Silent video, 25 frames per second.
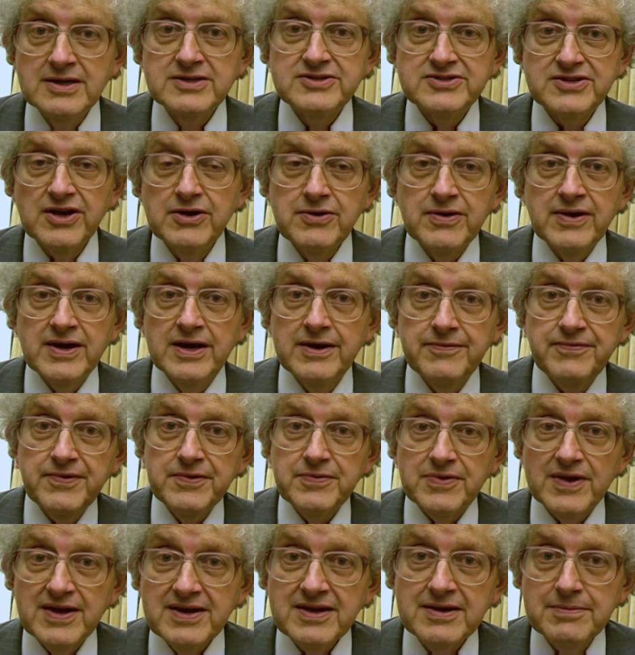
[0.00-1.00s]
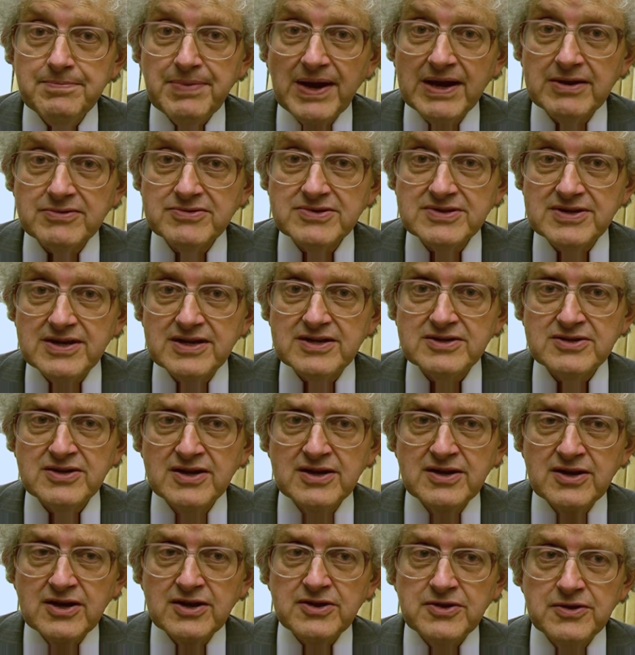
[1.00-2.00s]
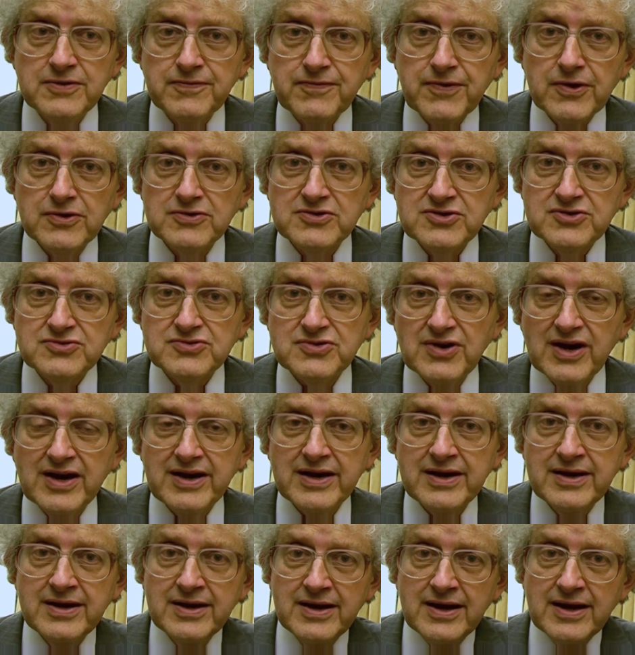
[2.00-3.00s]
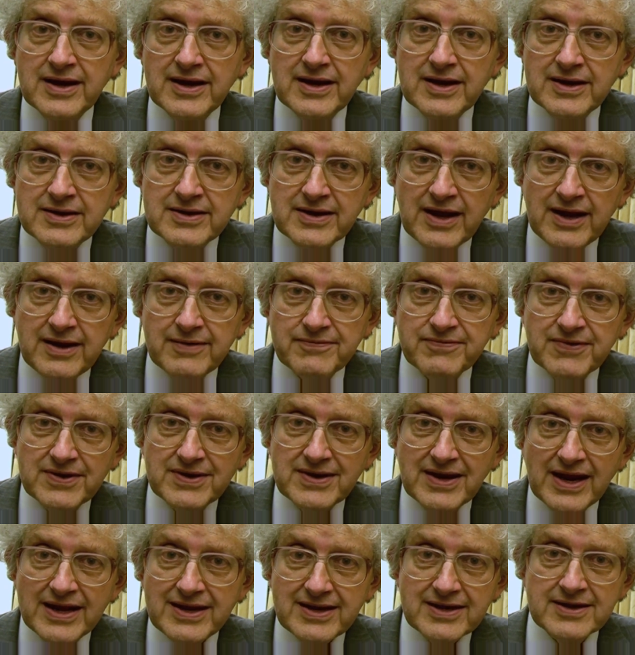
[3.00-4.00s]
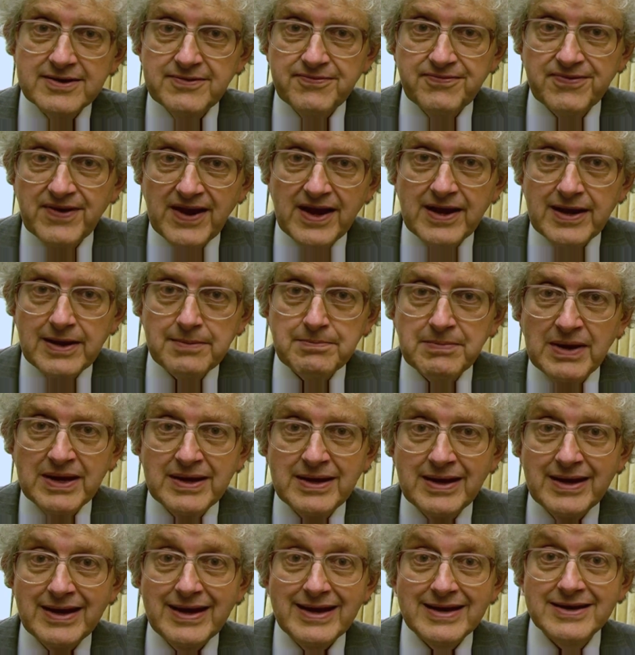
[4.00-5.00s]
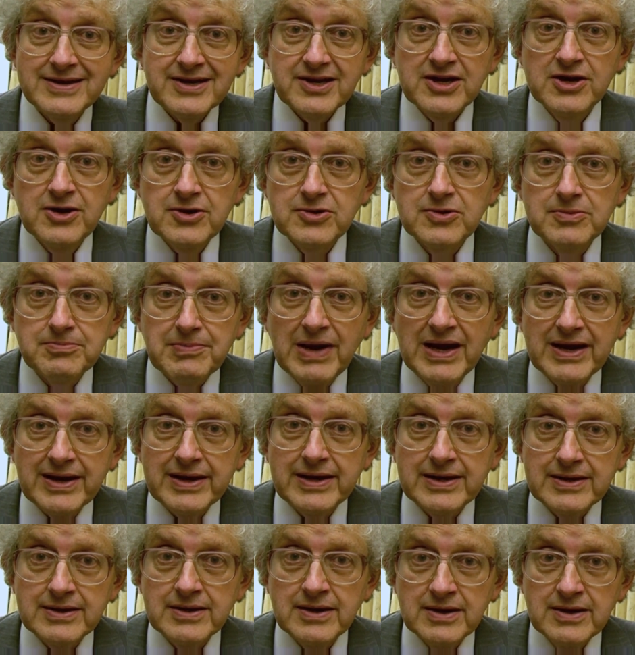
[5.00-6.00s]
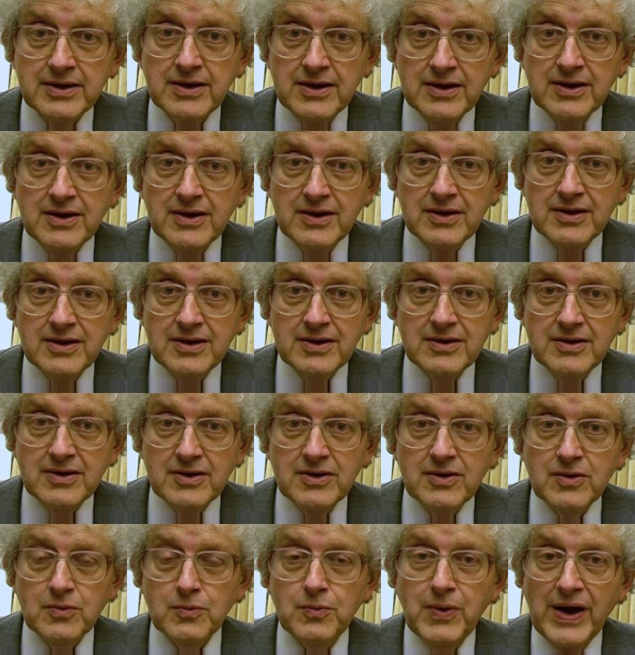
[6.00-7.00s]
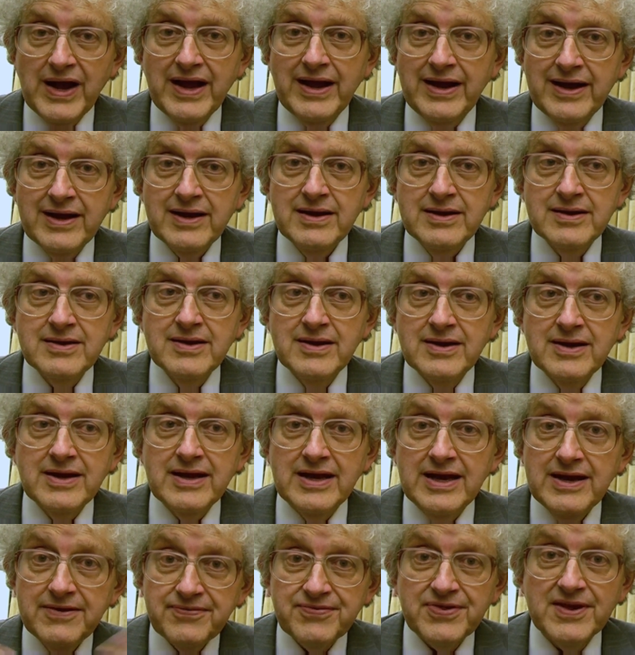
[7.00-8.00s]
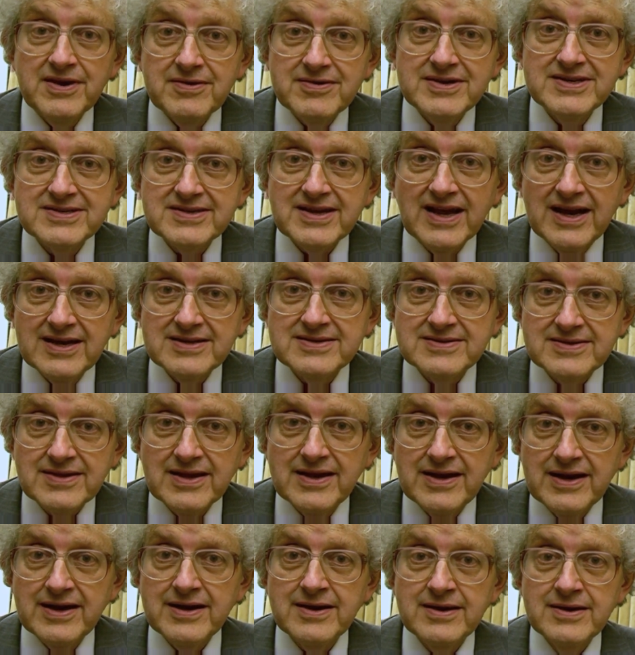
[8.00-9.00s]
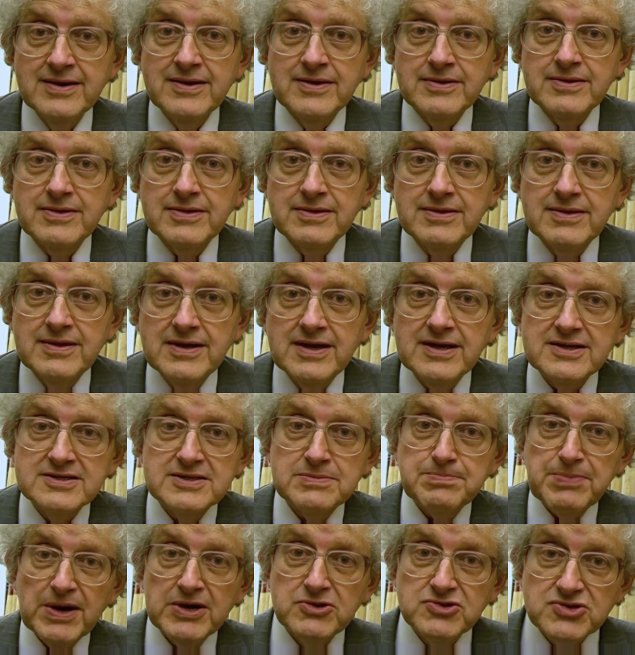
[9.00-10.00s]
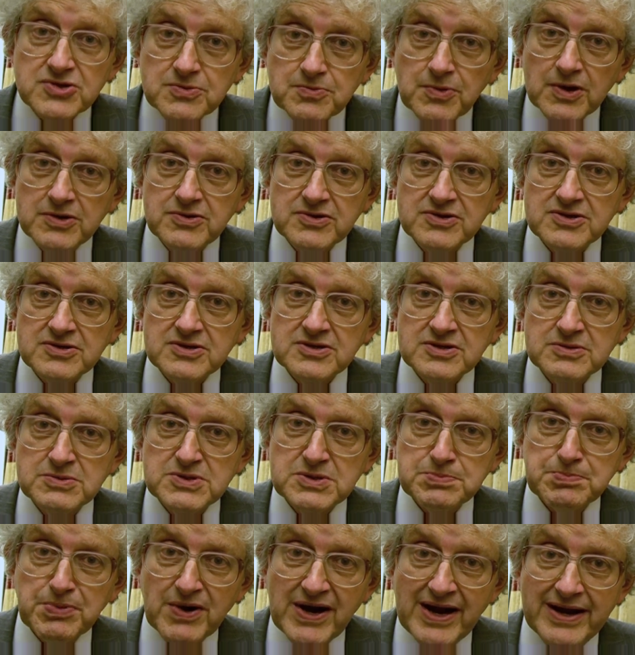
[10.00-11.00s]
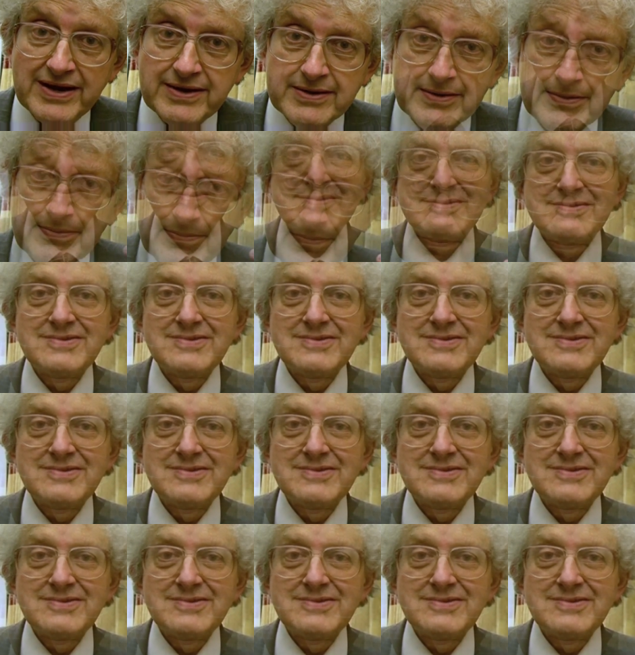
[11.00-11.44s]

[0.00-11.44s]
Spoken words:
So if you think about it, you've got to try and have a naked flame in a coal mine where, if there is gas there, the explosion won't spread.